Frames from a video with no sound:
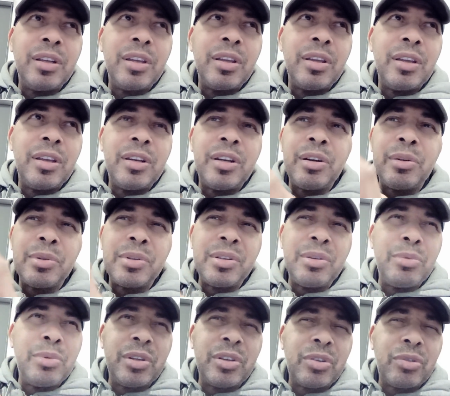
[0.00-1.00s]
and there's
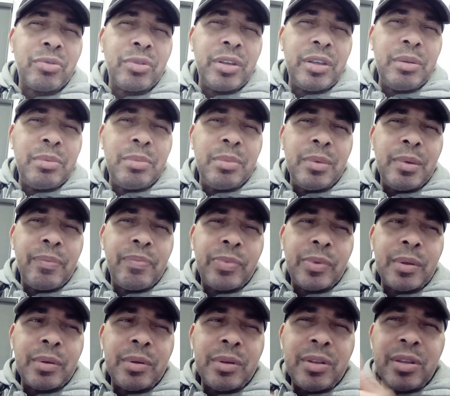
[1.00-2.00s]
Z1 Extreme,
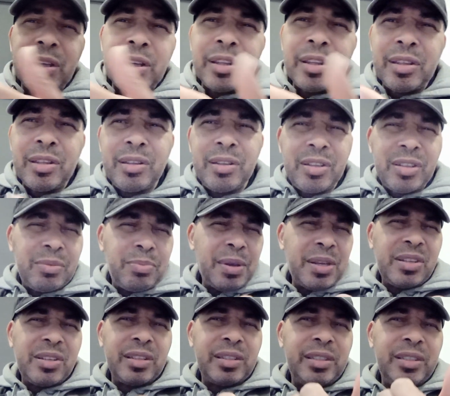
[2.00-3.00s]
and this is
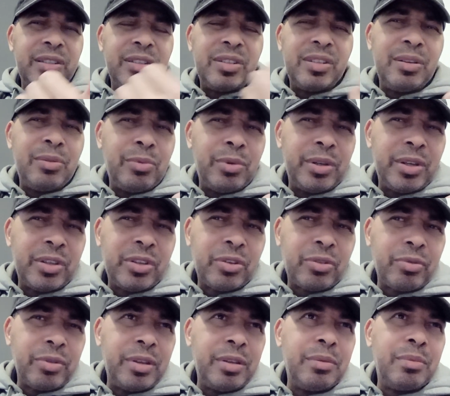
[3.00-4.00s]
basically the Z1
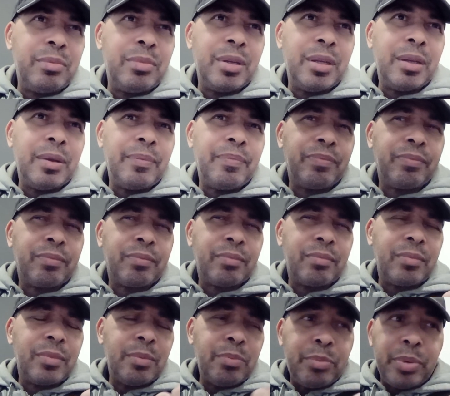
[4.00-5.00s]
Extreme,
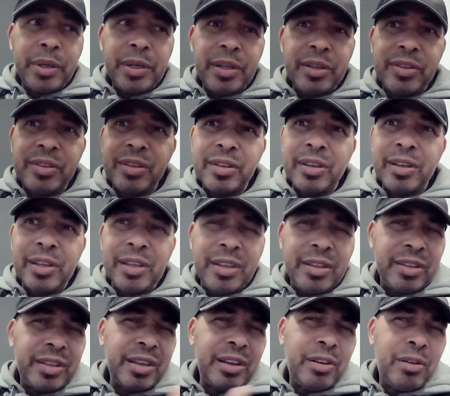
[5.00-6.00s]
but it's
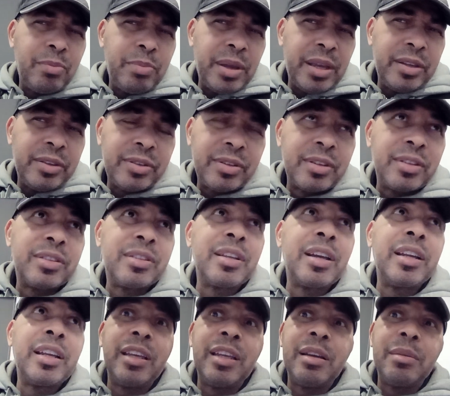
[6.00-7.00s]
Intel based. It's not
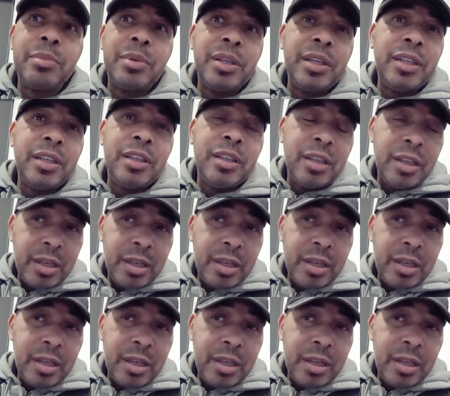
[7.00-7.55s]
AMD.